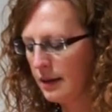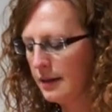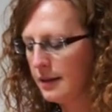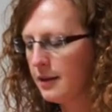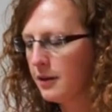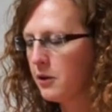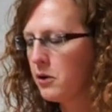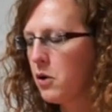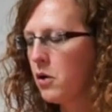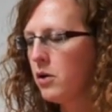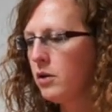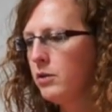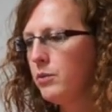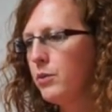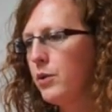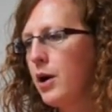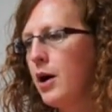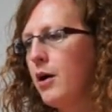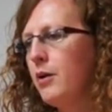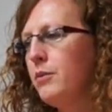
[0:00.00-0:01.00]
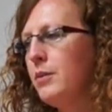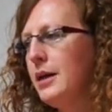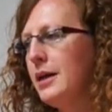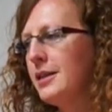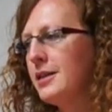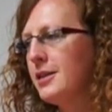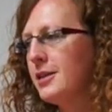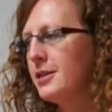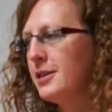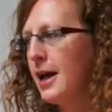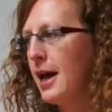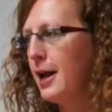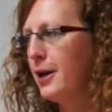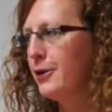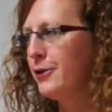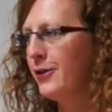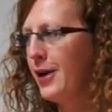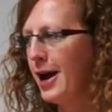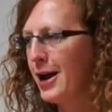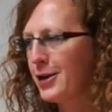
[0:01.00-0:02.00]
the golden brown meets the
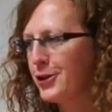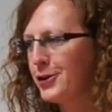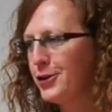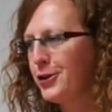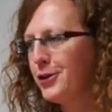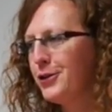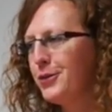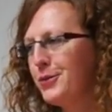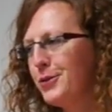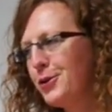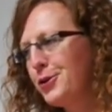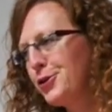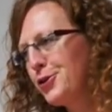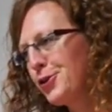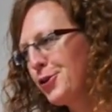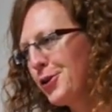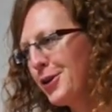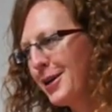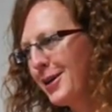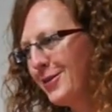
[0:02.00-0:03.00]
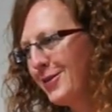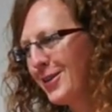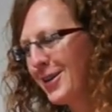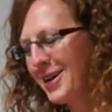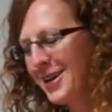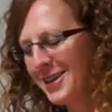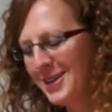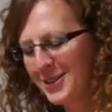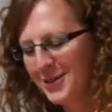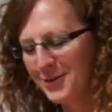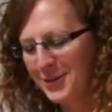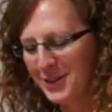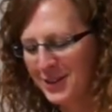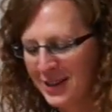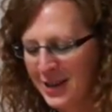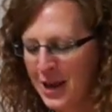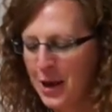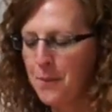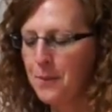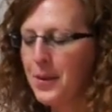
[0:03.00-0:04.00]
satisfaction of the majority of our customers.
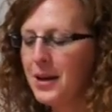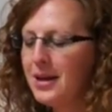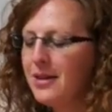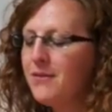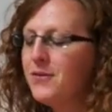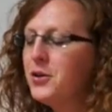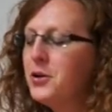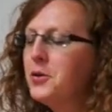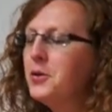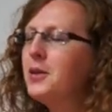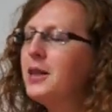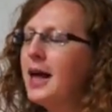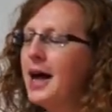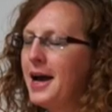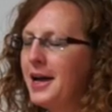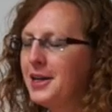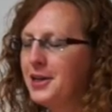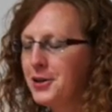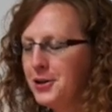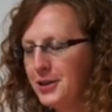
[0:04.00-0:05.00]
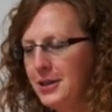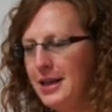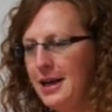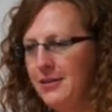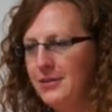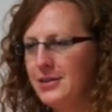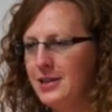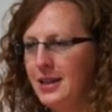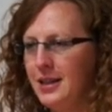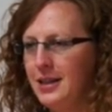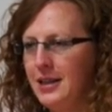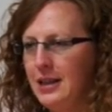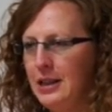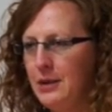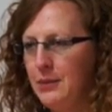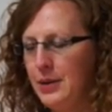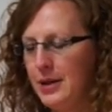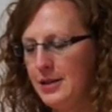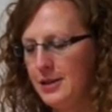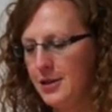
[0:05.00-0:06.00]
But if you like your Lefse a
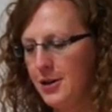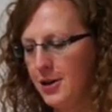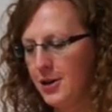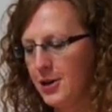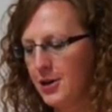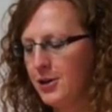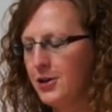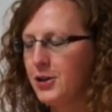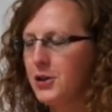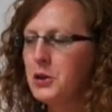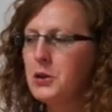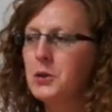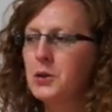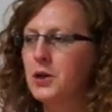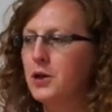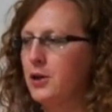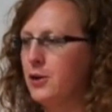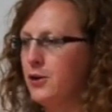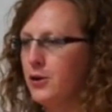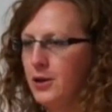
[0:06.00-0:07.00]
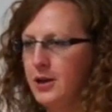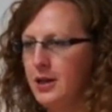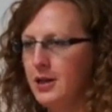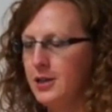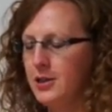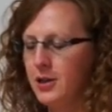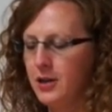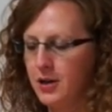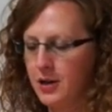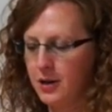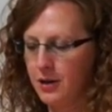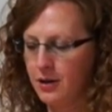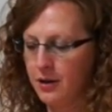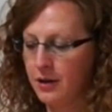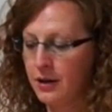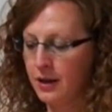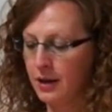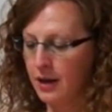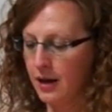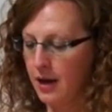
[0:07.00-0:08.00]
little bit darker, you can cook it darker.
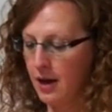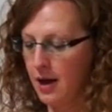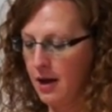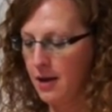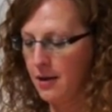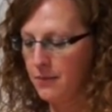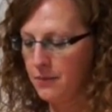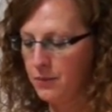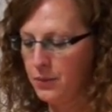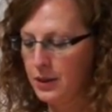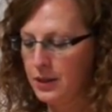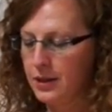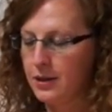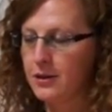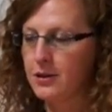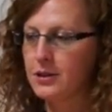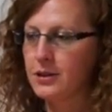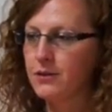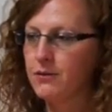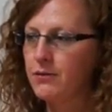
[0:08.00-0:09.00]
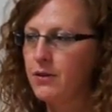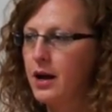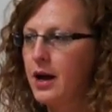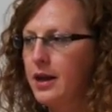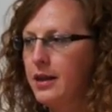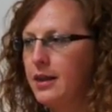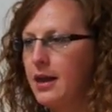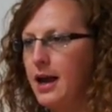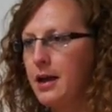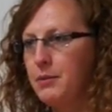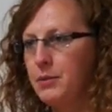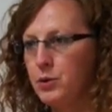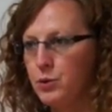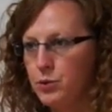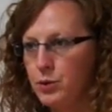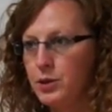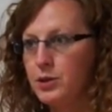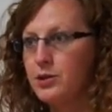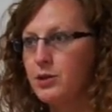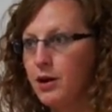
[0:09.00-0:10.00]
But there's a fine line
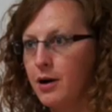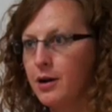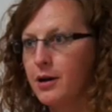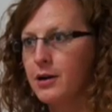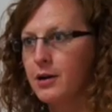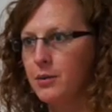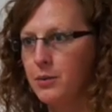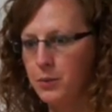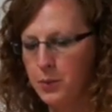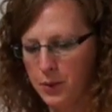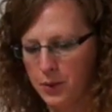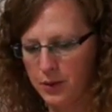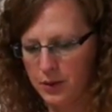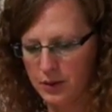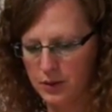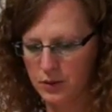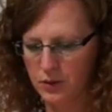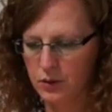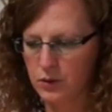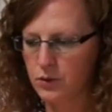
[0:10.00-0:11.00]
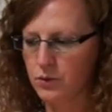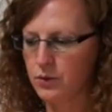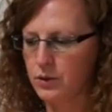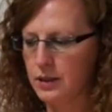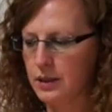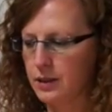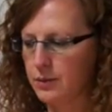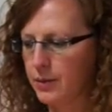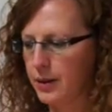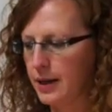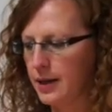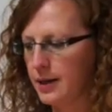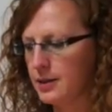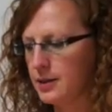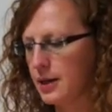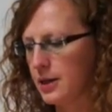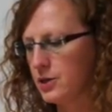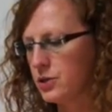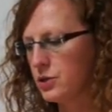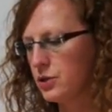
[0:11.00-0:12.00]
between dark and burnt, so you do need to pay
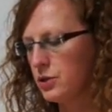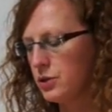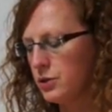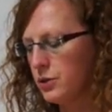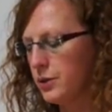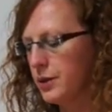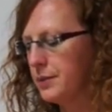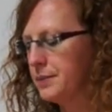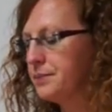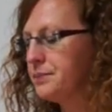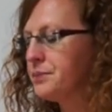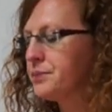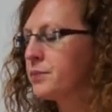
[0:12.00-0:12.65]
attention to it.